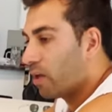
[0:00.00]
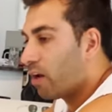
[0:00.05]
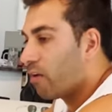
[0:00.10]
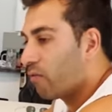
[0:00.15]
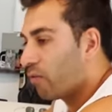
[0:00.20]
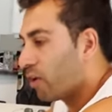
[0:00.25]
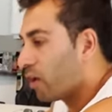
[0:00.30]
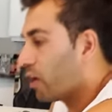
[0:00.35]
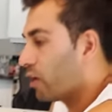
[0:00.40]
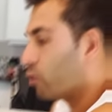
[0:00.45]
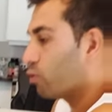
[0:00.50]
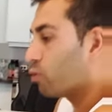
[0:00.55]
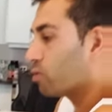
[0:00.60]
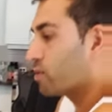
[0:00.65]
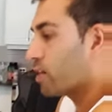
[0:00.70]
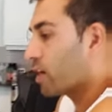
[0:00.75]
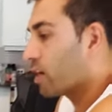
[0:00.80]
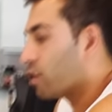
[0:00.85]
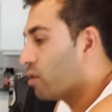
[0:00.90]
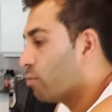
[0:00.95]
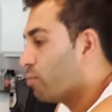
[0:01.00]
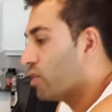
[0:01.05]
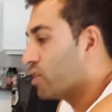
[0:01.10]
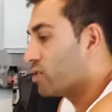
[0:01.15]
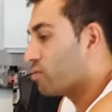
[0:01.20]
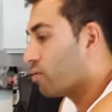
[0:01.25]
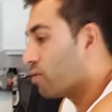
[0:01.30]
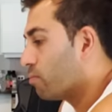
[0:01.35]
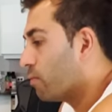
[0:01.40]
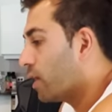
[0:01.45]
I feel like you're taking the
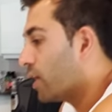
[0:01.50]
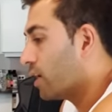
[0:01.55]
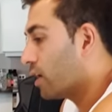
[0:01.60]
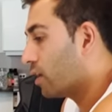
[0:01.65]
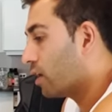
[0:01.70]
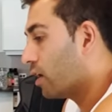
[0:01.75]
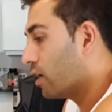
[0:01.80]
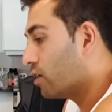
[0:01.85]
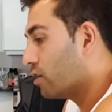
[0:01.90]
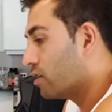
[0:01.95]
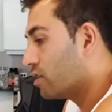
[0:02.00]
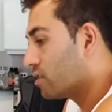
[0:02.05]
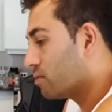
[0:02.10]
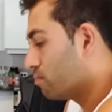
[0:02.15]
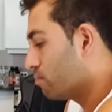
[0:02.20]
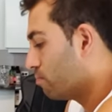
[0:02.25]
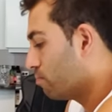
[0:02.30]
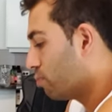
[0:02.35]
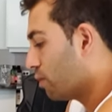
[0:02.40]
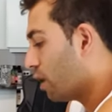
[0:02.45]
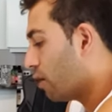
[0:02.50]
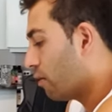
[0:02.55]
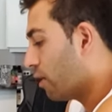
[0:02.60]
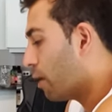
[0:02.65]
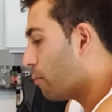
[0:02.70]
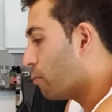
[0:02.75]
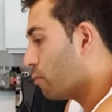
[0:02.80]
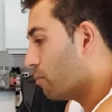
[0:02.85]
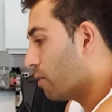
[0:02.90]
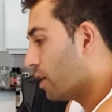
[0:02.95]
piss with me. Like, you're just blowing
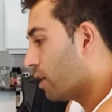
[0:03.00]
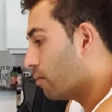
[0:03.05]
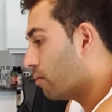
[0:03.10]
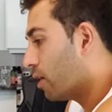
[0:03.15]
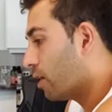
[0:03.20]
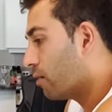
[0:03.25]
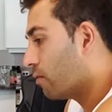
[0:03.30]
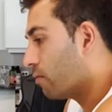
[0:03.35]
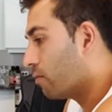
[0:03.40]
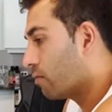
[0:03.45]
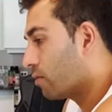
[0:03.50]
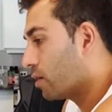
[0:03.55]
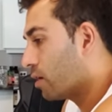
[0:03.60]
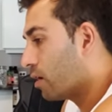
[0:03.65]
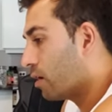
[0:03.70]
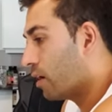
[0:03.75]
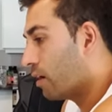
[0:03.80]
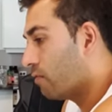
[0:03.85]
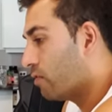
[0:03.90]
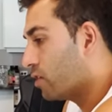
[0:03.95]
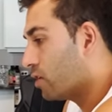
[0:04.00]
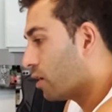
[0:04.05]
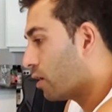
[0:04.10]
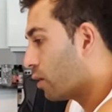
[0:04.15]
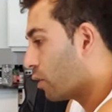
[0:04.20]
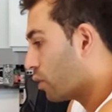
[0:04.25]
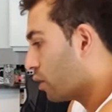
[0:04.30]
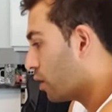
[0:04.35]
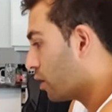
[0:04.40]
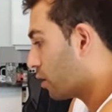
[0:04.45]
up at me. I'm like, kind of haven't done
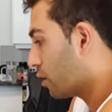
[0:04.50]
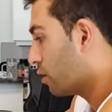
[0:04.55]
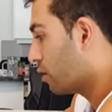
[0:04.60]
a thing.